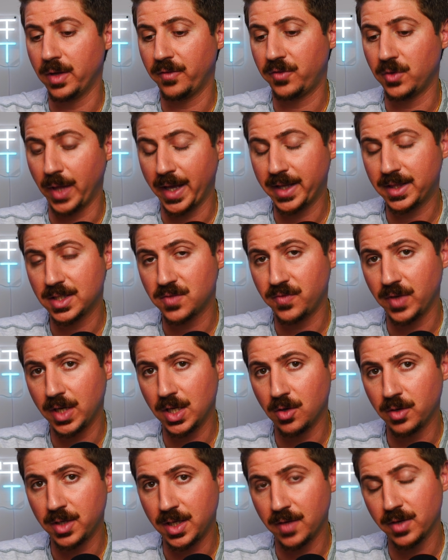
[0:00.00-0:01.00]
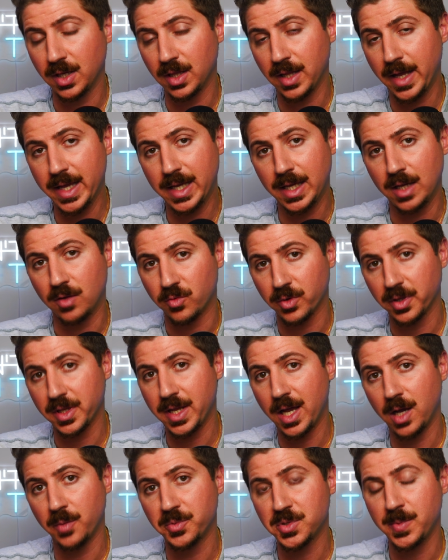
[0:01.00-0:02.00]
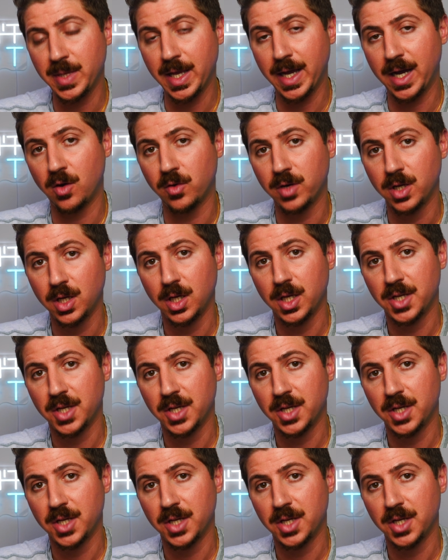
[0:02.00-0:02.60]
if you like this video, give it a like. It really helps me out.